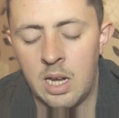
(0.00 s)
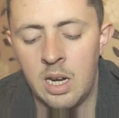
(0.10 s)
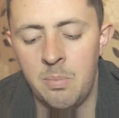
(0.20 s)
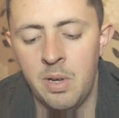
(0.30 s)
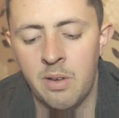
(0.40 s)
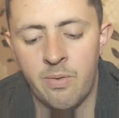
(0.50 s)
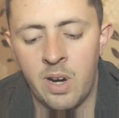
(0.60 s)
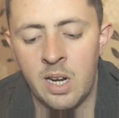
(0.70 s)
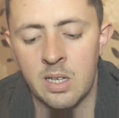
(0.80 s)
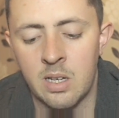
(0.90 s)
not being
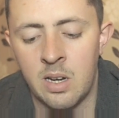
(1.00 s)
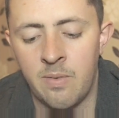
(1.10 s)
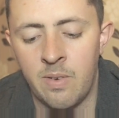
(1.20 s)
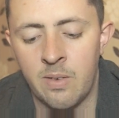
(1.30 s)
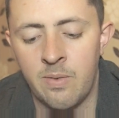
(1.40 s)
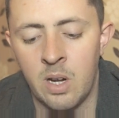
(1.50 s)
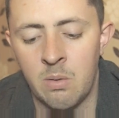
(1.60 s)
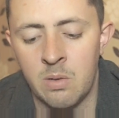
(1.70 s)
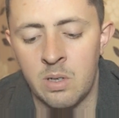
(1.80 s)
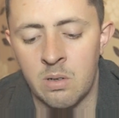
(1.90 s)
afraid to kind of like
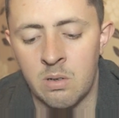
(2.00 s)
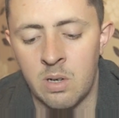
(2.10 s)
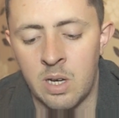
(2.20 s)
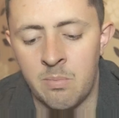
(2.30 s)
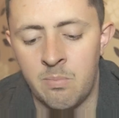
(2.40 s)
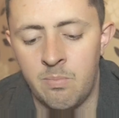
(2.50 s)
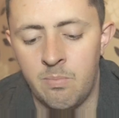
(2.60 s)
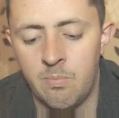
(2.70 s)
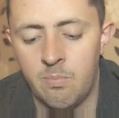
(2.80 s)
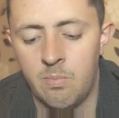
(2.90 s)
follow your
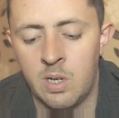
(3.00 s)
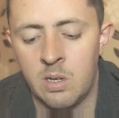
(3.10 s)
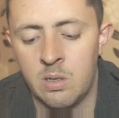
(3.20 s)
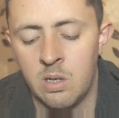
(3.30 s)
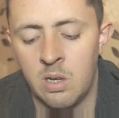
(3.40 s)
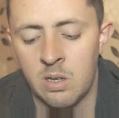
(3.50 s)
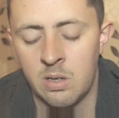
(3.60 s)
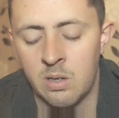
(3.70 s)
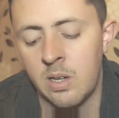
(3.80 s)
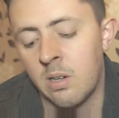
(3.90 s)
inner child
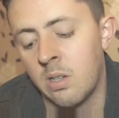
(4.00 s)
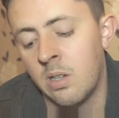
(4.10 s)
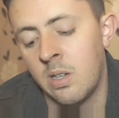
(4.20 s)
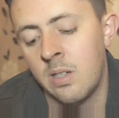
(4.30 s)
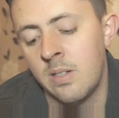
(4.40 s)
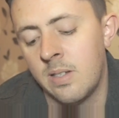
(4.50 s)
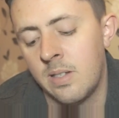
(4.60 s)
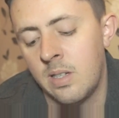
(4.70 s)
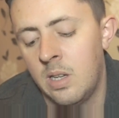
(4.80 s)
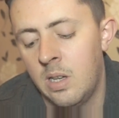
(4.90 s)
or your inner
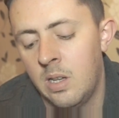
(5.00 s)
guidance.